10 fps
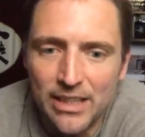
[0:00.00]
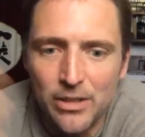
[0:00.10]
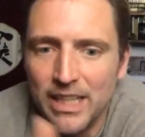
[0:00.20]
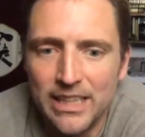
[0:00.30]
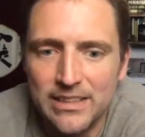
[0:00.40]
I know
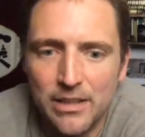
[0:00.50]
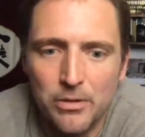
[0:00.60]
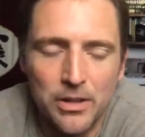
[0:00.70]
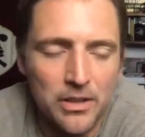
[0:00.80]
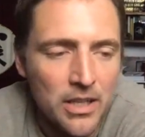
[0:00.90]
kids that
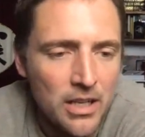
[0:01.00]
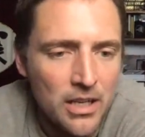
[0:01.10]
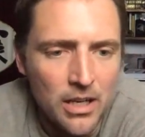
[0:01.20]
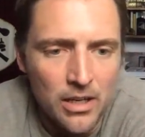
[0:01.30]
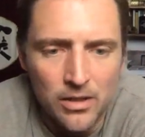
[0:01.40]
were
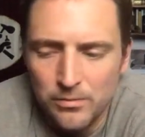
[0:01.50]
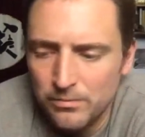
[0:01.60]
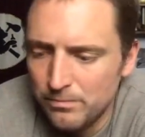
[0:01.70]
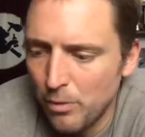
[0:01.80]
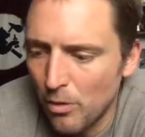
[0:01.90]

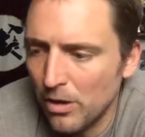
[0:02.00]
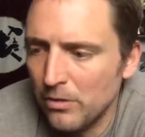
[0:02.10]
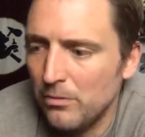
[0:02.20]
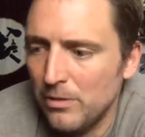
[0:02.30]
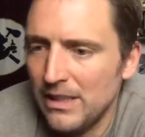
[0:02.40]

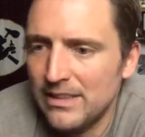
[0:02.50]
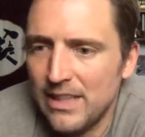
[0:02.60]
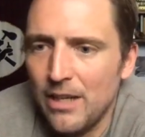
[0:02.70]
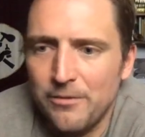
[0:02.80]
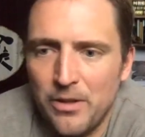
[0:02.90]
born when the
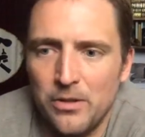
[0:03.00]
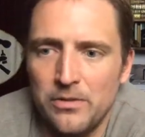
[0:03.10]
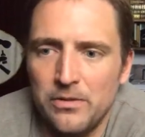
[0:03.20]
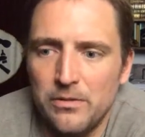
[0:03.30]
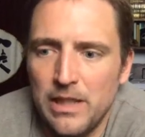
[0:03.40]
cell
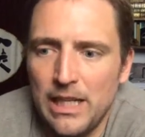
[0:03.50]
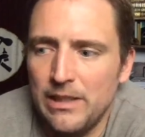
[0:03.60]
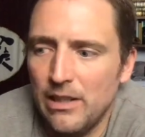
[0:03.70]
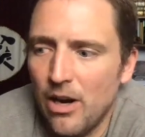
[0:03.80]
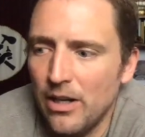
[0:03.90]
phone
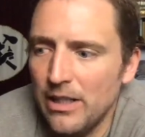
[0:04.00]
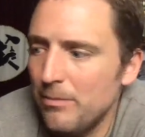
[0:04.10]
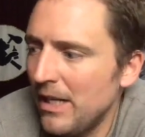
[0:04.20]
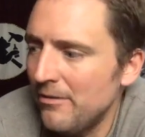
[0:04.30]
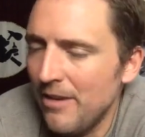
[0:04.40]
had already
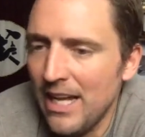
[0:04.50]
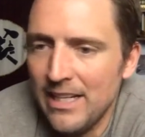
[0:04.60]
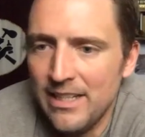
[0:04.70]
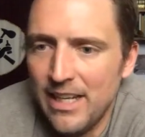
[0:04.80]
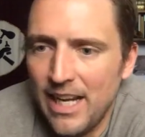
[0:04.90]
been
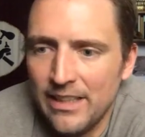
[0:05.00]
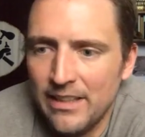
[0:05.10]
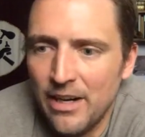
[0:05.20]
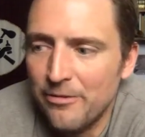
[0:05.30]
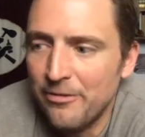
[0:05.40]
invented,
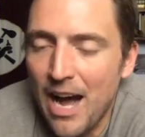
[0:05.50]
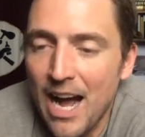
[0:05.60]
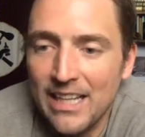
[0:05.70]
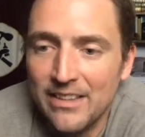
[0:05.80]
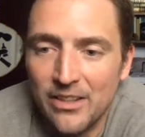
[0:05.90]
and they're fine.